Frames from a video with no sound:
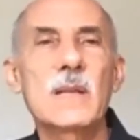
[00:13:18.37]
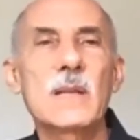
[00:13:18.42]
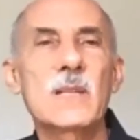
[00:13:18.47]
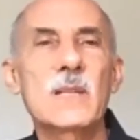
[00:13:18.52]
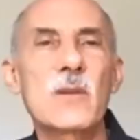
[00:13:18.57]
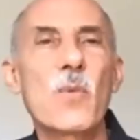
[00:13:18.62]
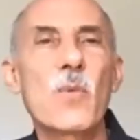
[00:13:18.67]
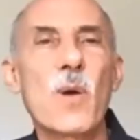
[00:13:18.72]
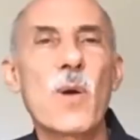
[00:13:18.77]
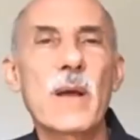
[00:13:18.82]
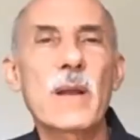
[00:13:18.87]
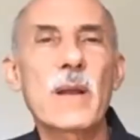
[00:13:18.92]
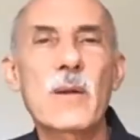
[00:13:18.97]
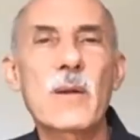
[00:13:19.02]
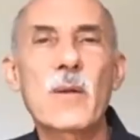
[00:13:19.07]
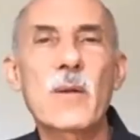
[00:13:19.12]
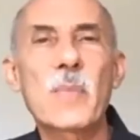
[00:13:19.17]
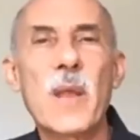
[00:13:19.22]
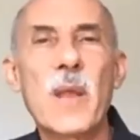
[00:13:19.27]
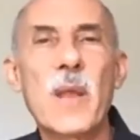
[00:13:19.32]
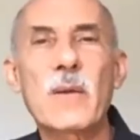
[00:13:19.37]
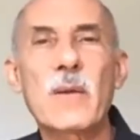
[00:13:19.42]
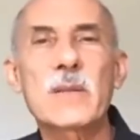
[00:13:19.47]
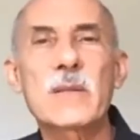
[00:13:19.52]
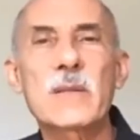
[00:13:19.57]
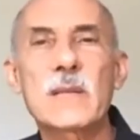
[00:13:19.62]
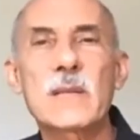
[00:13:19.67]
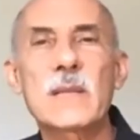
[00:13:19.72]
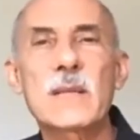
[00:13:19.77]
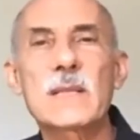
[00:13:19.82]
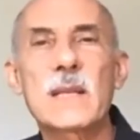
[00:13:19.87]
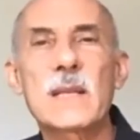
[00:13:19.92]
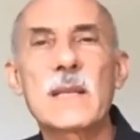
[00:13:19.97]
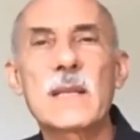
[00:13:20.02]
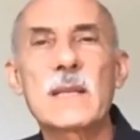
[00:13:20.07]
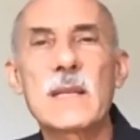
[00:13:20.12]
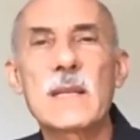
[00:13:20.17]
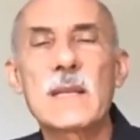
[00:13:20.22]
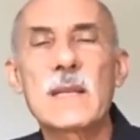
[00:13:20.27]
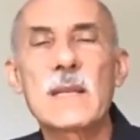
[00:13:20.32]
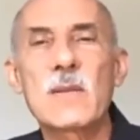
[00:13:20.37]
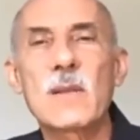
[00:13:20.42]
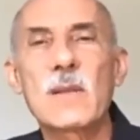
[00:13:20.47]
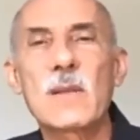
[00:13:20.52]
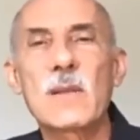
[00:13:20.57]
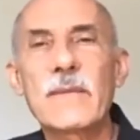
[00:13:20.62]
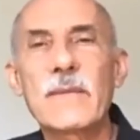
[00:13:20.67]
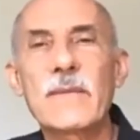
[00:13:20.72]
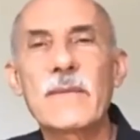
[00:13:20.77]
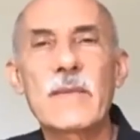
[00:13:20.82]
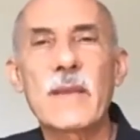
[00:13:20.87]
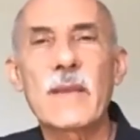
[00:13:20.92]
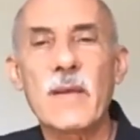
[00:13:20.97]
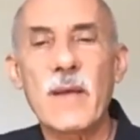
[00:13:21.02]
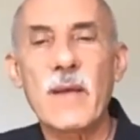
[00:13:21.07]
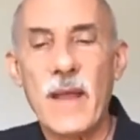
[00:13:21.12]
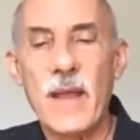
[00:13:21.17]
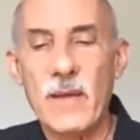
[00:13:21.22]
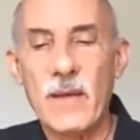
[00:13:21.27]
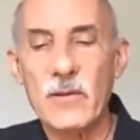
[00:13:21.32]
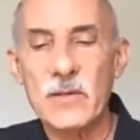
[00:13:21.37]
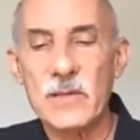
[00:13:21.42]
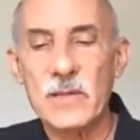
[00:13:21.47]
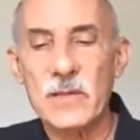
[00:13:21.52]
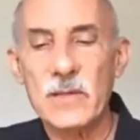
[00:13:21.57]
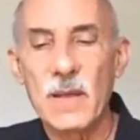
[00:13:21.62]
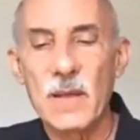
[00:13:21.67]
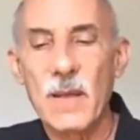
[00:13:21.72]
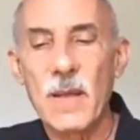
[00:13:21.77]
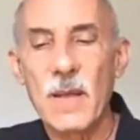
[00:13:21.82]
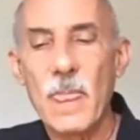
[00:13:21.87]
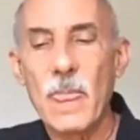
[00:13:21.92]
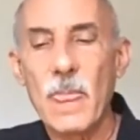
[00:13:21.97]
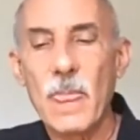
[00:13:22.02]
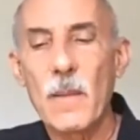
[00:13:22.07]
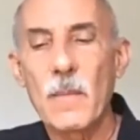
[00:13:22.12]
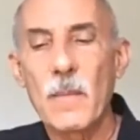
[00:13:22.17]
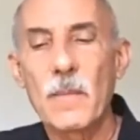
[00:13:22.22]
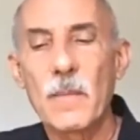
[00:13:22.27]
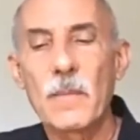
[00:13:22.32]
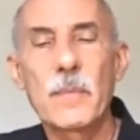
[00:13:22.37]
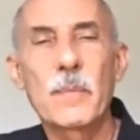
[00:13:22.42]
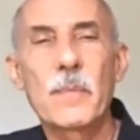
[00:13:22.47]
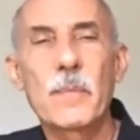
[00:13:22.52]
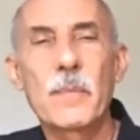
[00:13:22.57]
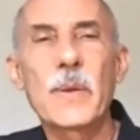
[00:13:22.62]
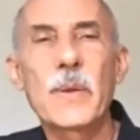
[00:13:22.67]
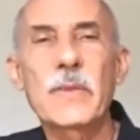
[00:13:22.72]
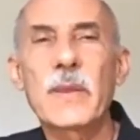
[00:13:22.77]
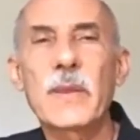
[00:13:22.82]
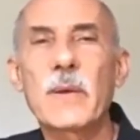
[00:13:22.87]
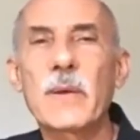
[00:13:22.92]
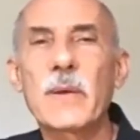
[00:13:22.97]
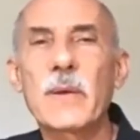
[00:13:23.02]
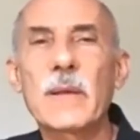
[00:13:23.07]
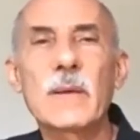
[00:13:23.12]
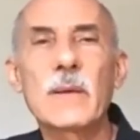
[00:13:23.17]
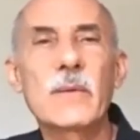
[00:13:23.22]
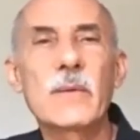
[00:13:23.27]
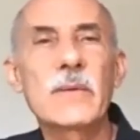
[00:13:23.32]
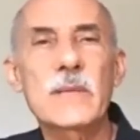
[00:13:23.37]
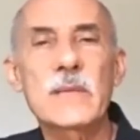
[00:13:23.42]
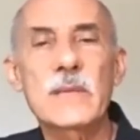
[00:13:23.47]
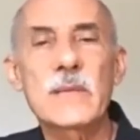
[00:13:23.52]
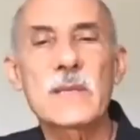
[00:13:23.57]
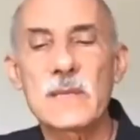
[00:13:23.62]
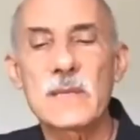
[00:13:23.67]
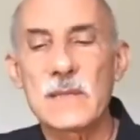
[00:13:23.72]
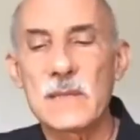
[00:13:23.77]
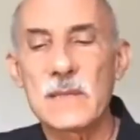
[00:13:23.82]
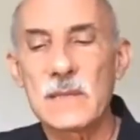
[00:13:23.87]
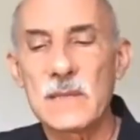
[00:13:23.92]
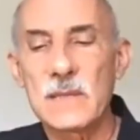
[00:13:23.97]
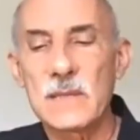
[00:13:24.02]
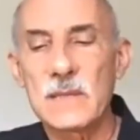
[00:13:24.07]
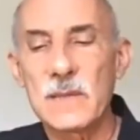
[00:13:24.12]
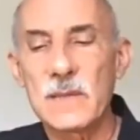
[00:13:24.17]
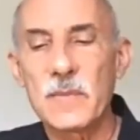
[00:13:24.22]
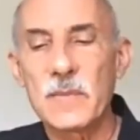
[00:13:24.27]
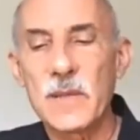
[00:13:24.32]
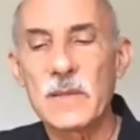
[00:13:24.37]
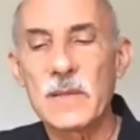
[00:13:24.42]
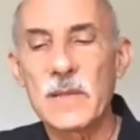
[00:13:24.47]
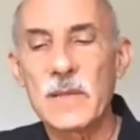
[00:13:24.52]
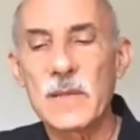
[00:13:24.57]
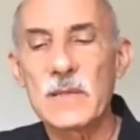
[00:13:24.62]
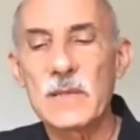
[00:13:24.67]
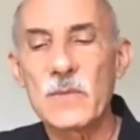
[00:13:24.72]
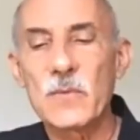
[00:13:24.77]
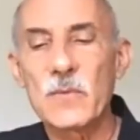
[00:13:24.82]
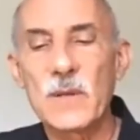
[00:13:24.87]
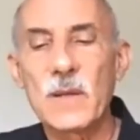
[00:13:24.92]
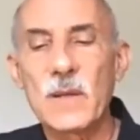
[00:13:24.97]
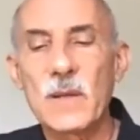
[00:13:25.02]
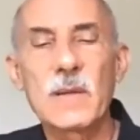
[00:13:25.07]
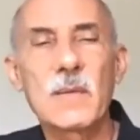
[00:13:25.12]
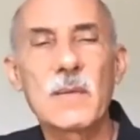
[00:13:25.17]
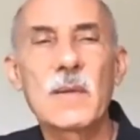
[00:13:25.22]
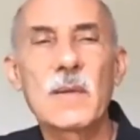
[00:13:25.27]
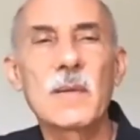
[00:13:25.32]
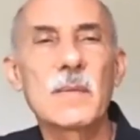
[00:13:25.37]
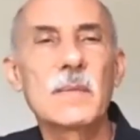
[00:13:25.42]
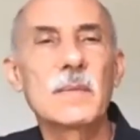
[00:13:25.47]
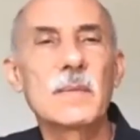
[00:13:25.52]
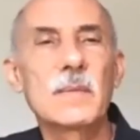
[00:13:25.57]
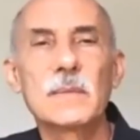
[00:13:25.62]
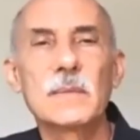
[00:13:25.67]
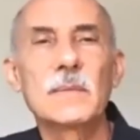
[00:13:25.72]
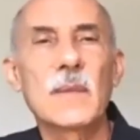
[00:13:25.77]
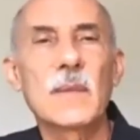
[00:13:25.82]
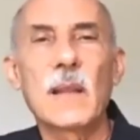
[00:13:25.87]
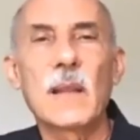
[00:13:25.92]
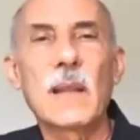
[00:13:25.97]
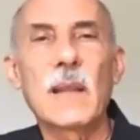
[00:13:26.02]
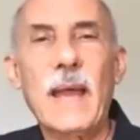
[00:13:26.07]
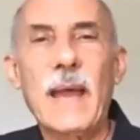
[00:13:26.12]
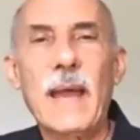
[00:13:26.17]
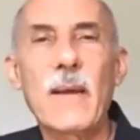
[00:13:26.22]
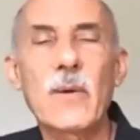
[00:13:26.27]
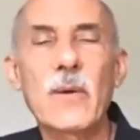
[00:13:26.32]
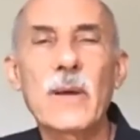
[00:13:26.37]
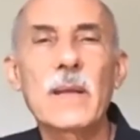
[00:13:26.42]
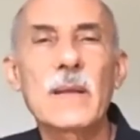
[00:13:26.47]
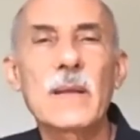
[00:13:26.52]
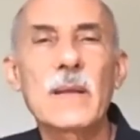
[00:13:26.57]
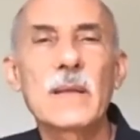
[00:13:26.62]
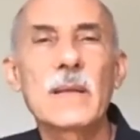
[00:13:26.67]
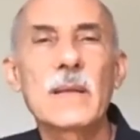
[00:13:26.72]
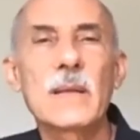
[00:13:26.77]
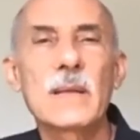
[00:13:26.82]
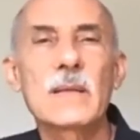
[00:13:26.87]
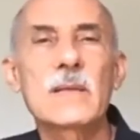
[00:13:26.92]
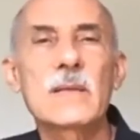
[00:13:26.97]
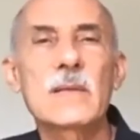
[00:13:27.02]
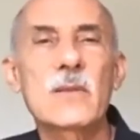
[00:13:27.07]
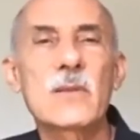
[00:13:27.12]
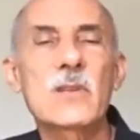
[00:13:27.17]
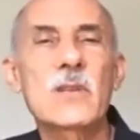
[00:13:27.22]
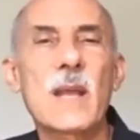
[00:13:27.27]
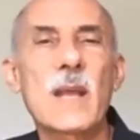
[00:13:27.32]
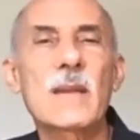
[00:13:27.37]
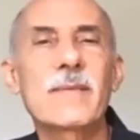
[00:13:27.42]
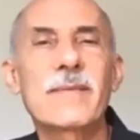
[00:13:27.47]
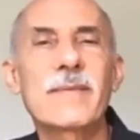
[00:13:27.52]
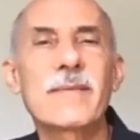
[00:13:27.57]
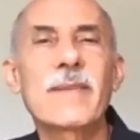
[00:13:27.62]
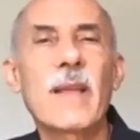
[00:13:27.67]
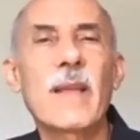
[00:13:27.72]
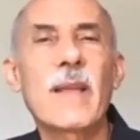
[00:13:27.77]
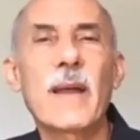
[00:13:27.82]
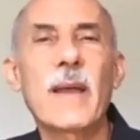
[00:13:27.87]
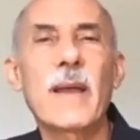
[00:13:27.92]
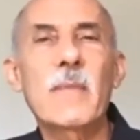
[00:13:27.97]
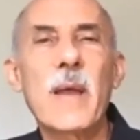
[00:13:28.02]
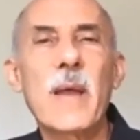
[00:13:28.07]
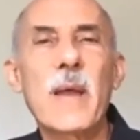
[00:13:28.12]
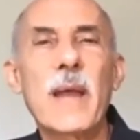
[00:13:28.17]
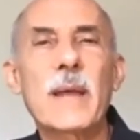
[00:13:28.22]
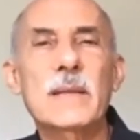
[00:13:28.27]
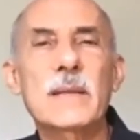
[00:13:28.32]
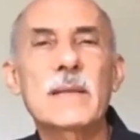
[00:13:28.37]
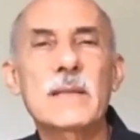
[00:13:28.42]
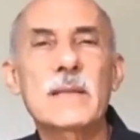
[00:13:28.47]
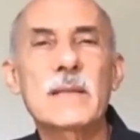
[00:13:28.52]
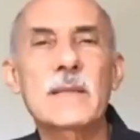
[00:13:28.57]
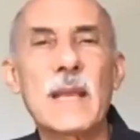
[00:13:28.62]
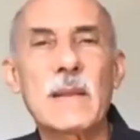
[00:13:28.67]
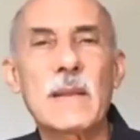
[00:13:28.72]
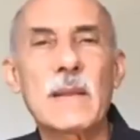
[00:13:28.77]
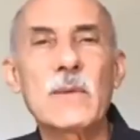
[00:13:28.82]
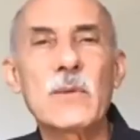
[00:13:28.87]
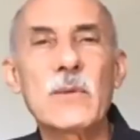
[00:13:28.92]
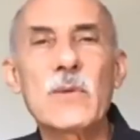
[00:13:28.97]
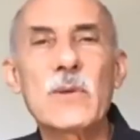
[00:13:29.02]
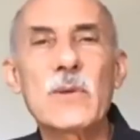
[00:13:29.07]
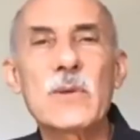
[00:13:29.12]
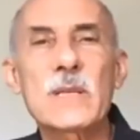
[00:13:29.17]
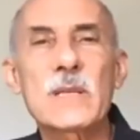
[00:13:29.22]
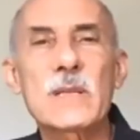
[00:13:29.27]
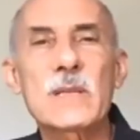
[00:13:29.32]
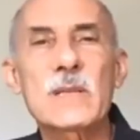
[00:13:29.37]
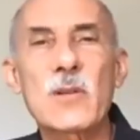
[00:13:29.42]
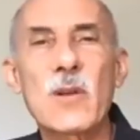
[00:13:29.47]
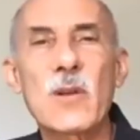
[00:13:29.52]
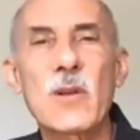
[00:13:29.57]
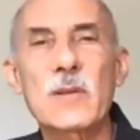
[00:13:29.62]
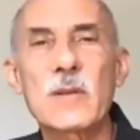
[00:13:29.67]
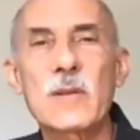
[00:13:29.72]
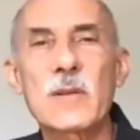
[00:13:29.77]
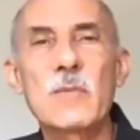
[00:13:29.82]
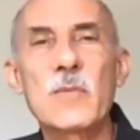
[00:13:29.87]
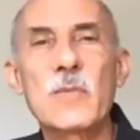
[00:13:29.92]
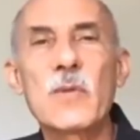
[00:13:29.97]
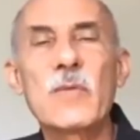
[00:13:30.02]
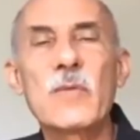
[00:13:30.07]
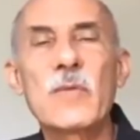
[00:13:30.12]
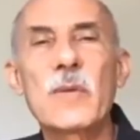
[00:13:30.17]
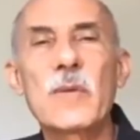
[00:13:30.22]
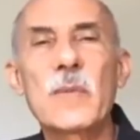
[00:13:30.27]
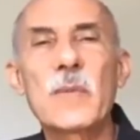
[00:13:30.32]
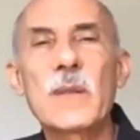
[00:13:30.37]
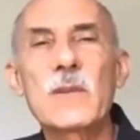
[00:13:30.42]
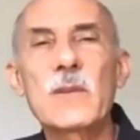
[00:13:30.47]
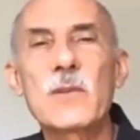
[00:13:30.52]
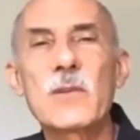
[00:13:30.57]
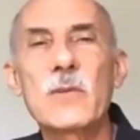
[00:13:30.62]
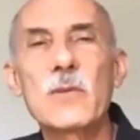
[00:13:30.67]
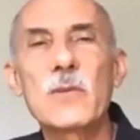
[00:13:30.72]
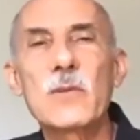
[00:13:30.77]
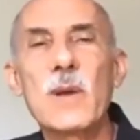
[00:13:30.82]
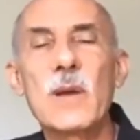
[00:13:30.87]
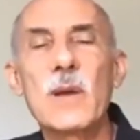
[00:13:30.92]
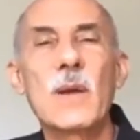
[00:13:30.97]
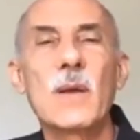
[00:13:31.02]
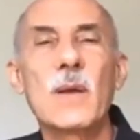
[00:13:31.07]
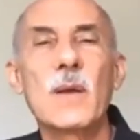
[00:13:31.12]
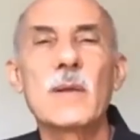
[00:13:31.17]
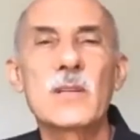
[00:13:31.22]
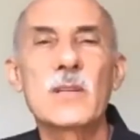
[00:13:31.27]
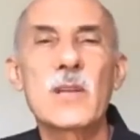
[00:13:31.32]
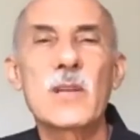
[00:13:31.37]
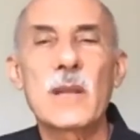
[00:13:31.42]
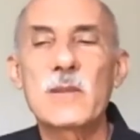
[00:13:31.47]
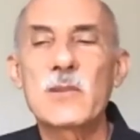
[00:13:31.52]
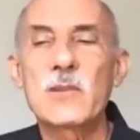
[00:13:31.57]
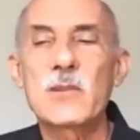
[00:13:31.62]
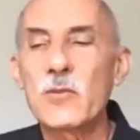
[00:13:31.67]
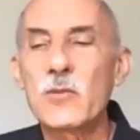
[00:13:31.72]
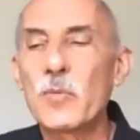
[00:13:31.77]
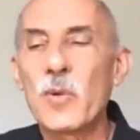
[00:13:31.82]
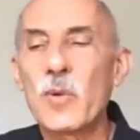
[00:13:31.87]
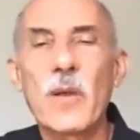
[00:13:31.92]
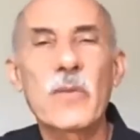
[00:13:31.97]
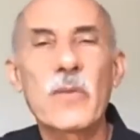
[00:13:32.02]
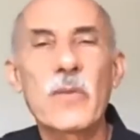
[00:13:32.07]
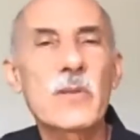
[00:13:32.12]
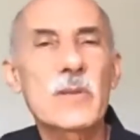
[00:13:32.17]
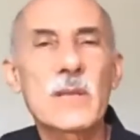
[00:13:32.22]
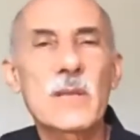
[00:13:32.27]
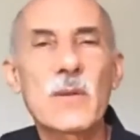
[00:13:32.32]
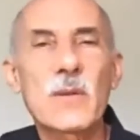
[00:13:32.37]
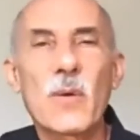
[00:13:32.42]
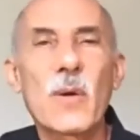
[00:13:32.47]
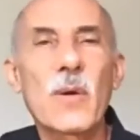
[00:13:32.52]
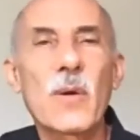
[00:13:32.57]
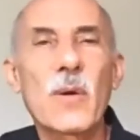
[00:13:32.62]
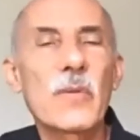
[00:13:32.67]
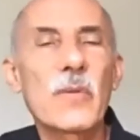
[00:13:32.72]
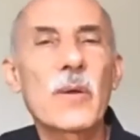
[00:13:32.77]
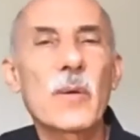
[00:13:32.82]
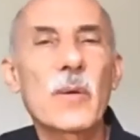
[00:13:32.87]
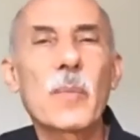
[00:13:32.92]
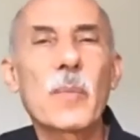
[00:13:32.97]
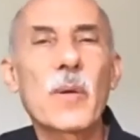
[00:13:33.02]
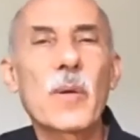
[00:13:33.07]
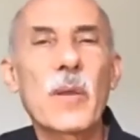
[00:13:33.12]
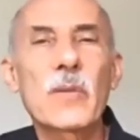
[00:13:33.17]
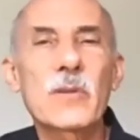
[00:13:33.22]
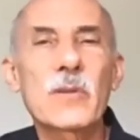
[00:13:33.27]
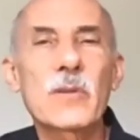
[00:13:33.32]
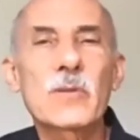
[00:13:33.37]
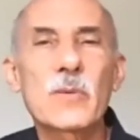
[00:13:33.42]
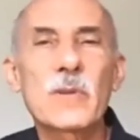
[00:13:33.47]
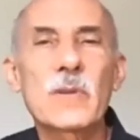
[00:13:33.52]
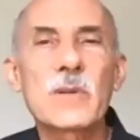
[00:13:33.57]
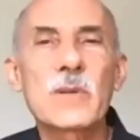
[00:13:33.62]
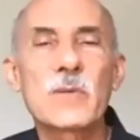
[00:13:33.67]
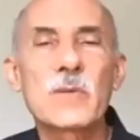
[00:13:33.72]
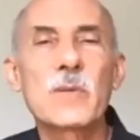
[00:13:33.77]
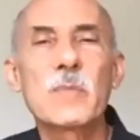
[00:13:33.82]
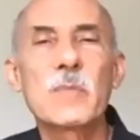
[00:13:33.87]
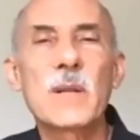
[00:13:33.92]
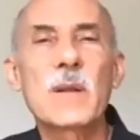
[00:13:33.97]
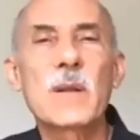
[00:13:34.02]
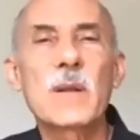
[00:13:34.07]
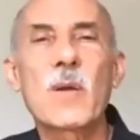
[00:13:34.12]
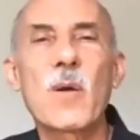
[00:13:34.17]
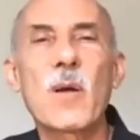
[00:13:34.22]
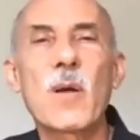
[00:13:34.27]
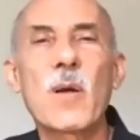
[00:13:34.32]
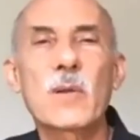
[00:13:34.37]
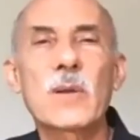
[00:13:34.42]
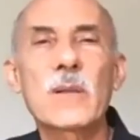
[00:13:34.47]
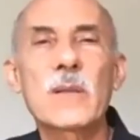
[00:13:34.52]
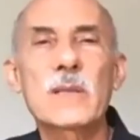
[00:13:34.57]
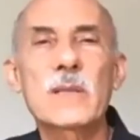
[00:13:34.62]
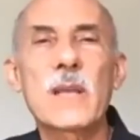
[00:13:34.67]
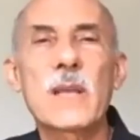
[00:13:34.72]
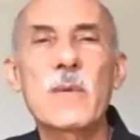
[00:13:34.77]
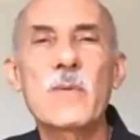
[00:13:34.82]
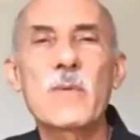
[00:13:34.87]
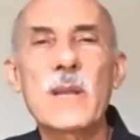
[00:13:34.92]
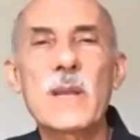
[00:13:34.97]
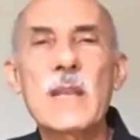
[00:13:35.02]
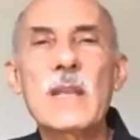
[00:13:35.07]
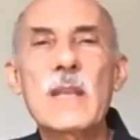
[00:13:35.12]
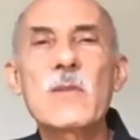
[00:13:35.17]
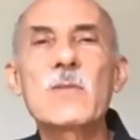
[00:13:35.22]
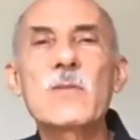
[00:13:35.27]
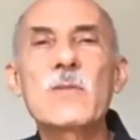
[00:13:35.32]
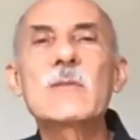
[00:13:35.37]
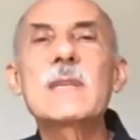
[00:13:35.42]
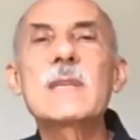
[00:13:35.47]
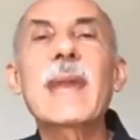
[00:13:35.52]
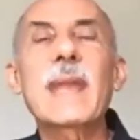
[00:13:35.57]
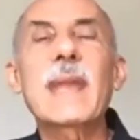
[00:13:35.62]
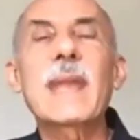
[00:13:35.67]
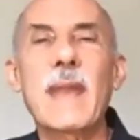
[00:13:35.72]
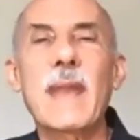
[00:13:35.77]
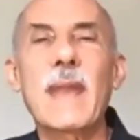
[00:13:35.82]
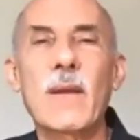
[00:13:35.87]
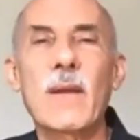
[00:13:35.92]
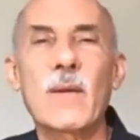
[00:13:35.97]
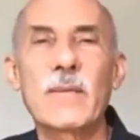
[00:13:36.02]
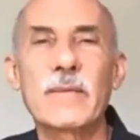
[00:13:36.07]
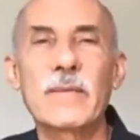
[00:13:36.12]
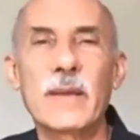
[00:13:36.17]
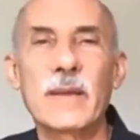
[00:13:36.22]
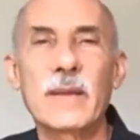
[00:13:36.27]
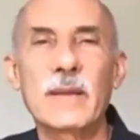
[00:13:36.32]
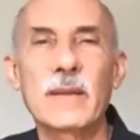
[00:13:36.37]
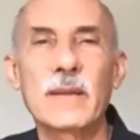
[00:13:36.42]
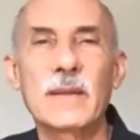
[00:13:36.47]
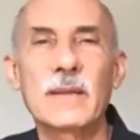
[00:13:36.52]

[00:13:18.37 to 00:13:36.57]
She wanted her parents to continue to live in their house, but their illnesses and disabilities wouldn't allow it. So she had to fly back to St. Louis and start to move them and do. She had two brothers, and all that her brothers would do would be to call her and say, Whitney, you take care of it.